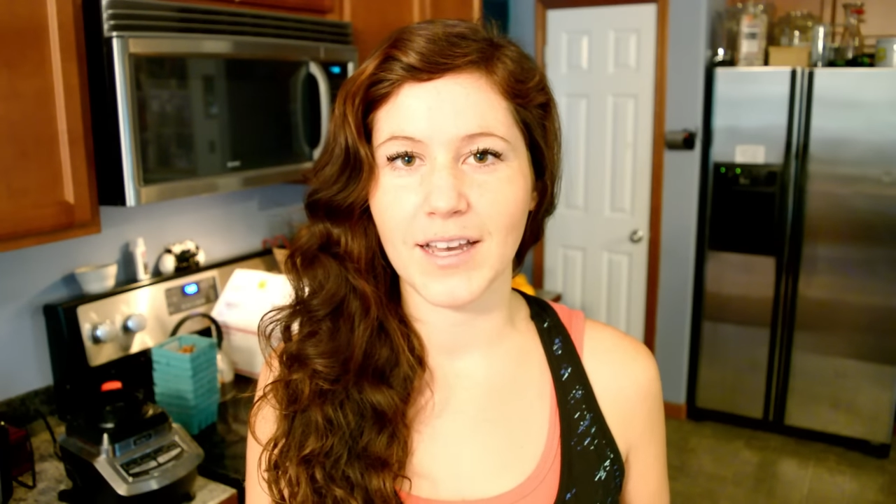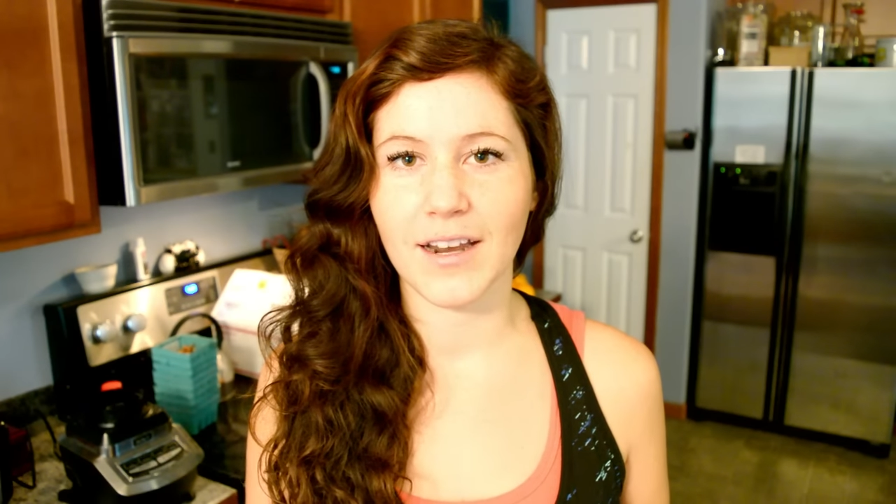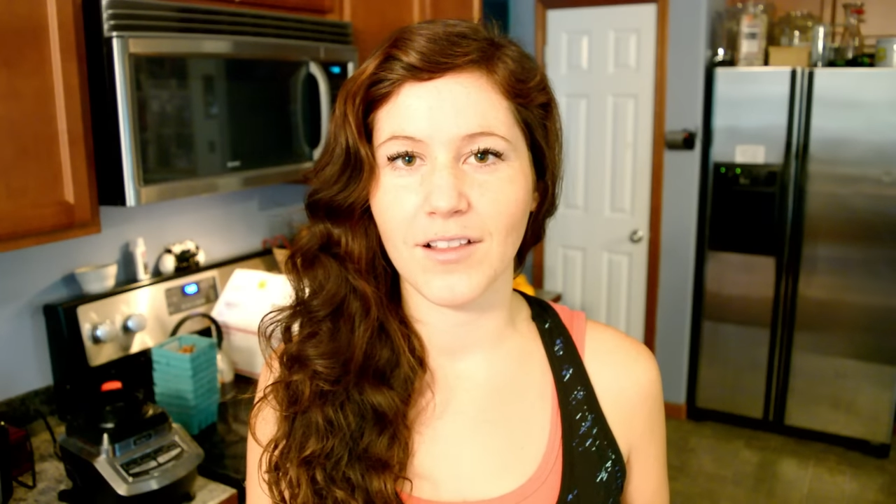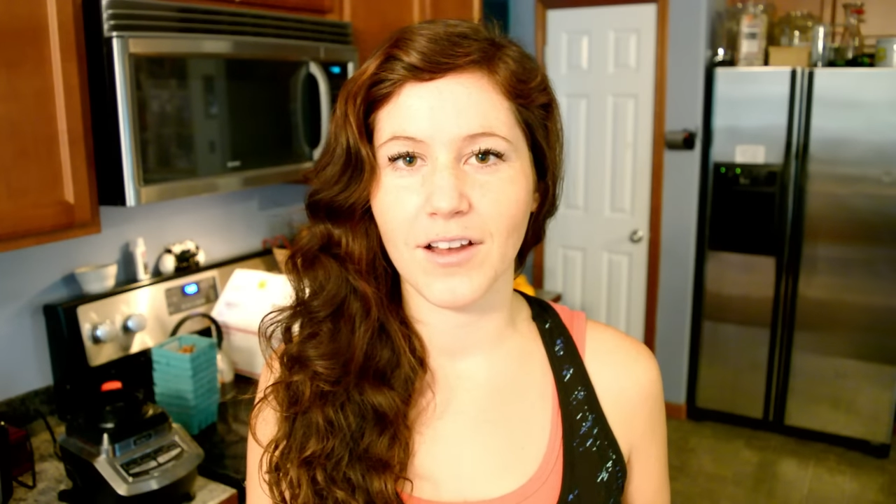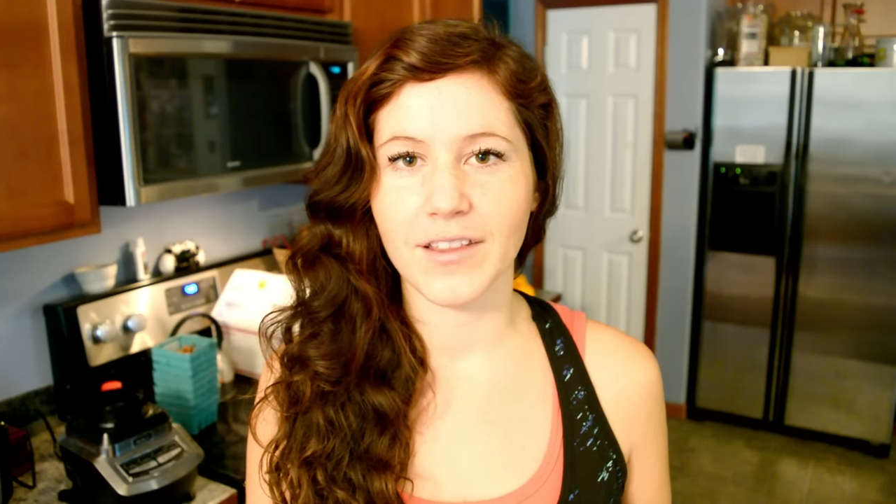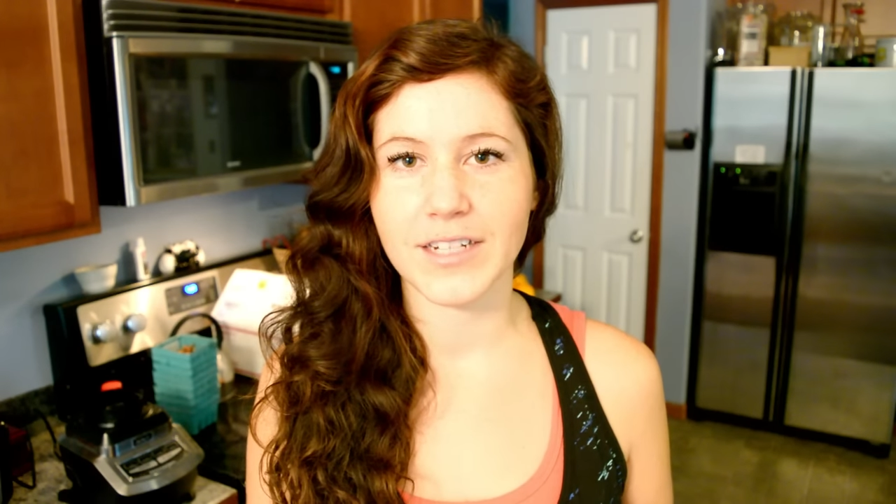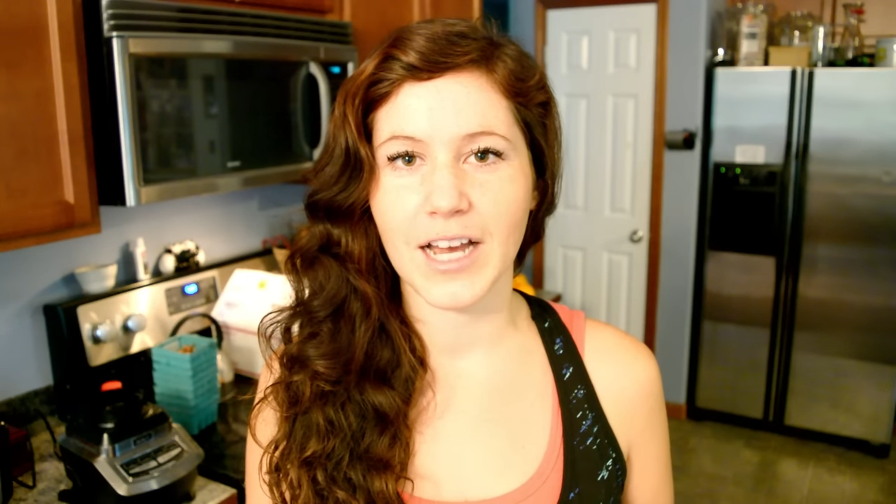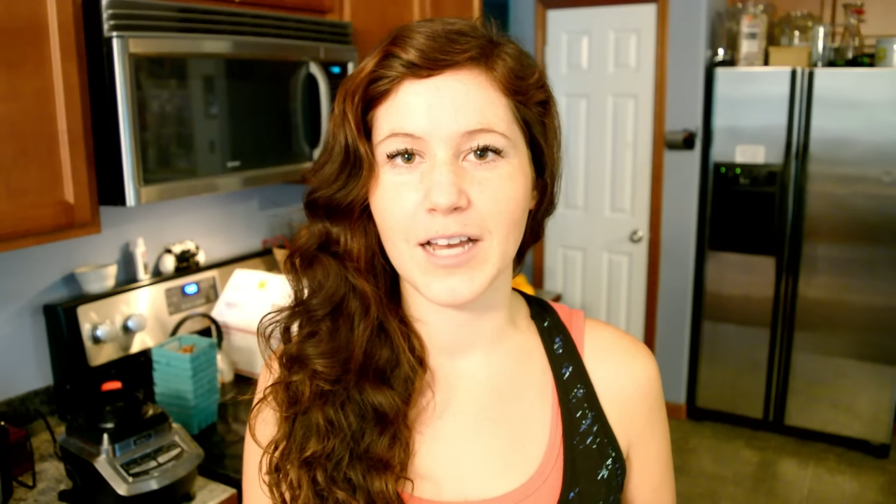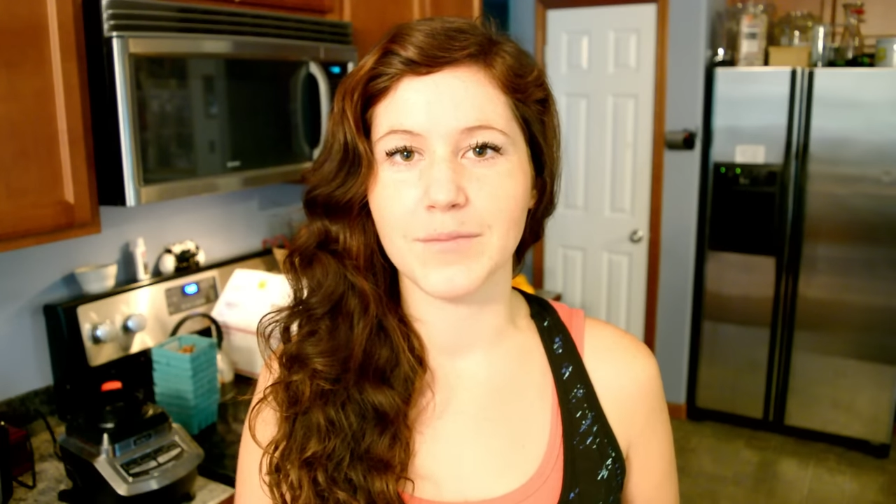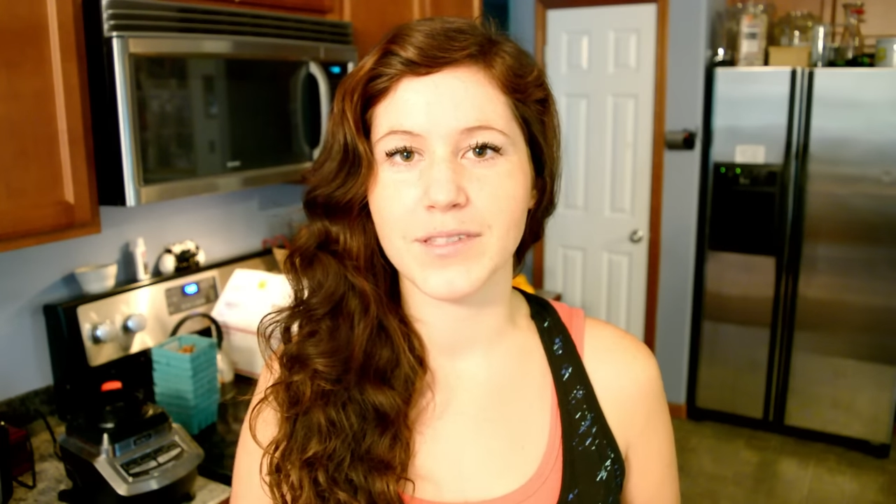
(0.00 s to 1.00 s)
And a lot of the
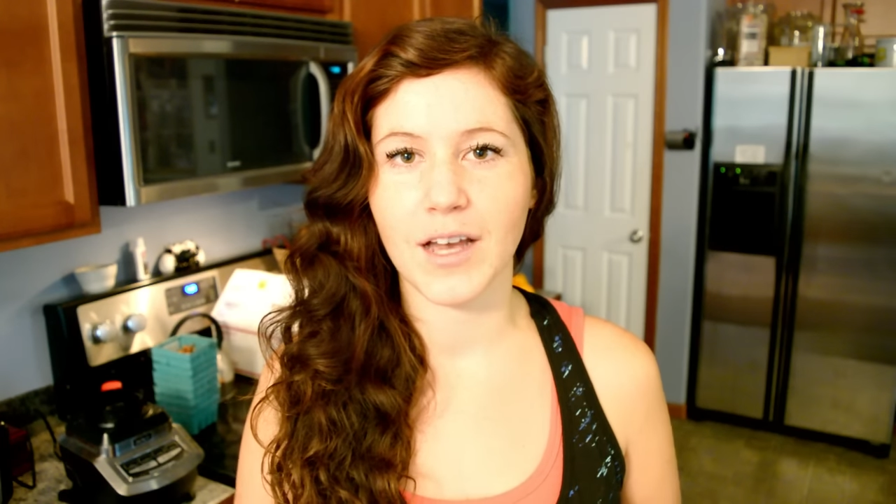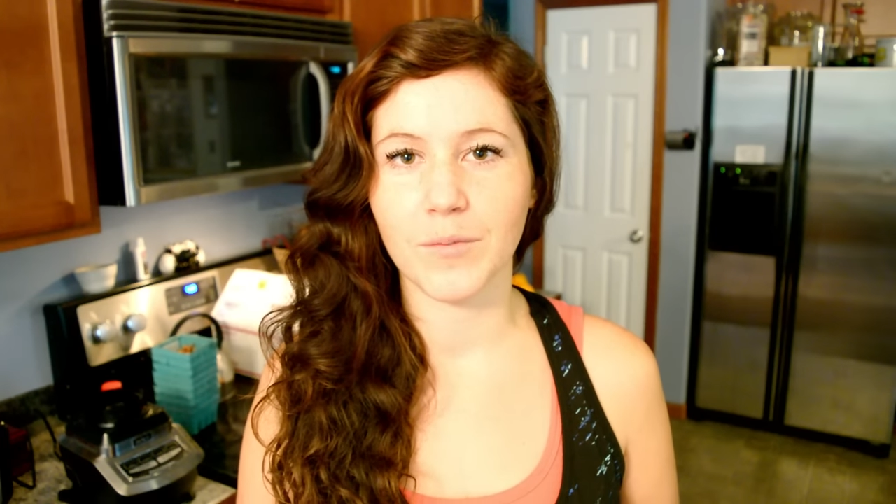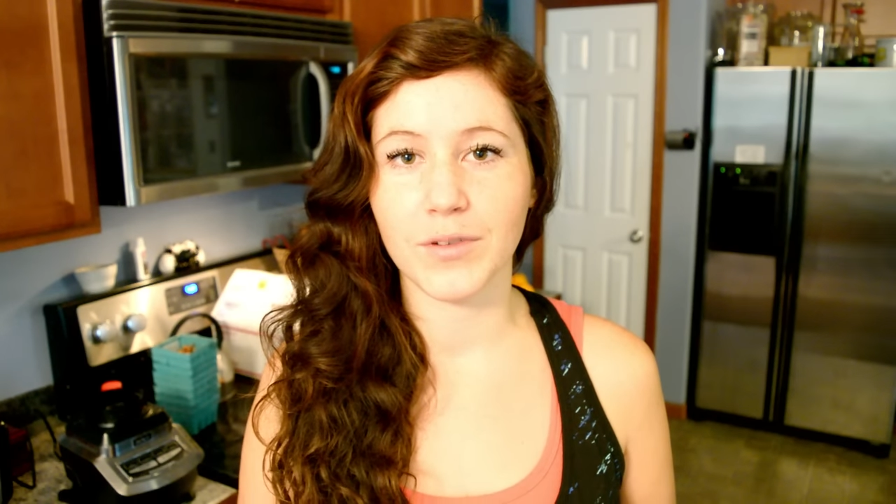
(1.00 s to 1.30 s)
times I'm